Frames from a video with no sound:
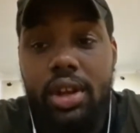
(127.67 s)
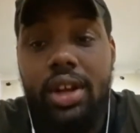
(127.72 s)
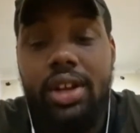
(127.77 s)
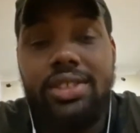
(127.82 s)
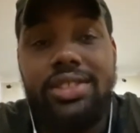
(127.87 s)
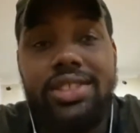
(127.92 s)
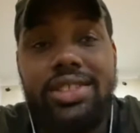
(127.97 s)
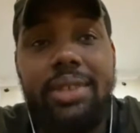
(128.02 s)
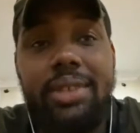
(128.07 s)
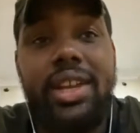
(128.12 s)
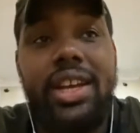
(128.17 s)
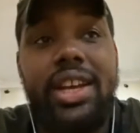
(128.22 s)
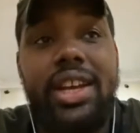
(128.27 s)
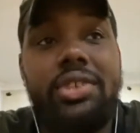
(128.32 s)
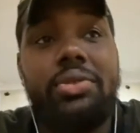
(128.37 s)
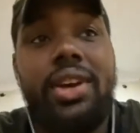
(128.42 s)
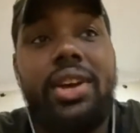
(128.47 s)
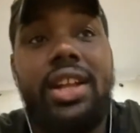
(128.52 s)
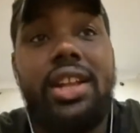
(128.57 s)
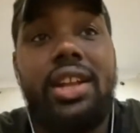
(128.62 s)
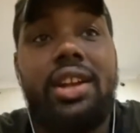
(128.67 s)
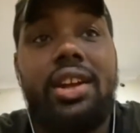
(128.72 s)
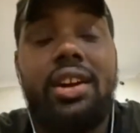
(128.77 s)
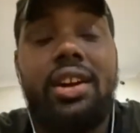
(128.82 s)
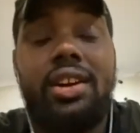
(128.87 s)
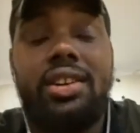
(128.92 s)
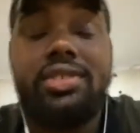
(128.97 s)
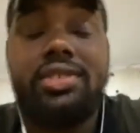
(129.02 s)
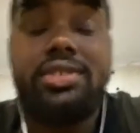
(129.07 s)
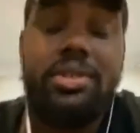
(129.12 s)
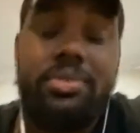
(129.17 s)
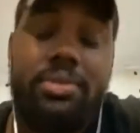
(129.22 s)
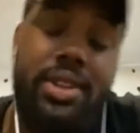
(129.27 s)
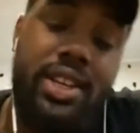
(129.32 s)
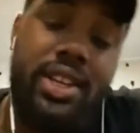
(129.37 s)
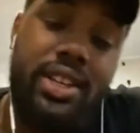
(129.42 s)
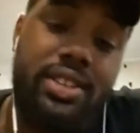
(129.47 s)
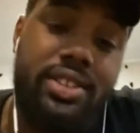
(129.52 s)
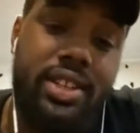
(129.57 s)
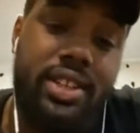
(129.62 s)
Some days we had a car. Some
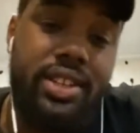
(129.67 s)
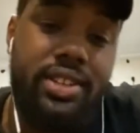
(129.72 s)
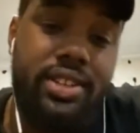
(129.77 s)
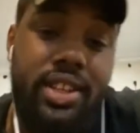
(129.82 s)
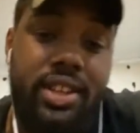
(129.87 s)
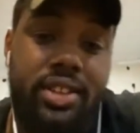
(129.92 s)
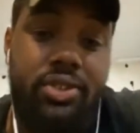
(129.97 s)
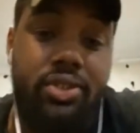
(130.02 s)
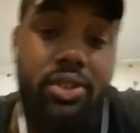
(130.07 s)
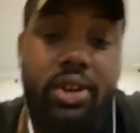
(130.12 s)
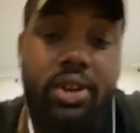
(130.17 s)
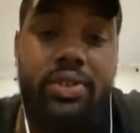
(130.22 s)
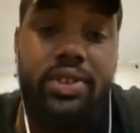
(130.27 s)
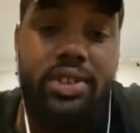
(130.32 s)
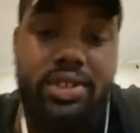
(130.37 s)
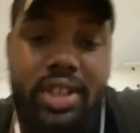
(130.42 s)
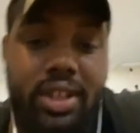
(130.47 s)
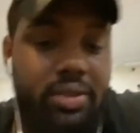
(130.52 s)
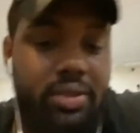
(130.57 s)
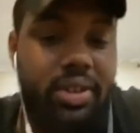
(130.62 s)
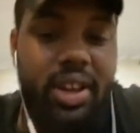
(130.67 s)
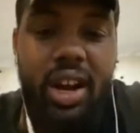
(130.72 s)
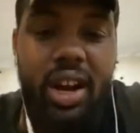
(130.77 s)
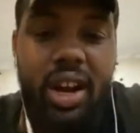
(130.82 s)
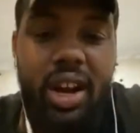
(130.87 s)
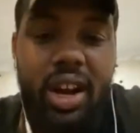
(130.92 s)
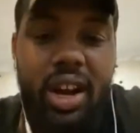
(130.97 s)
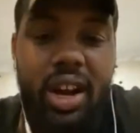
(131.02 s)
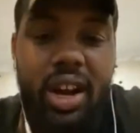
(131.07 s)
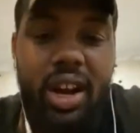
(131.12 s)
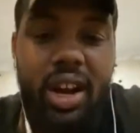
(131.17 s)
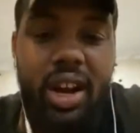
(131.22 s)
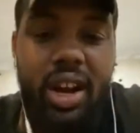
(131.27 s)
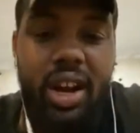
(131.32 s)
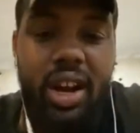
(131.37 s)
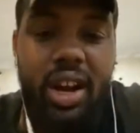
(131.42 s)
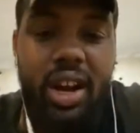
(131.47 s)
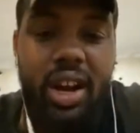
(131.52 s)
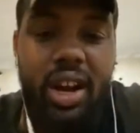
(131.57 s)
days they drove us. Like we all went as a team.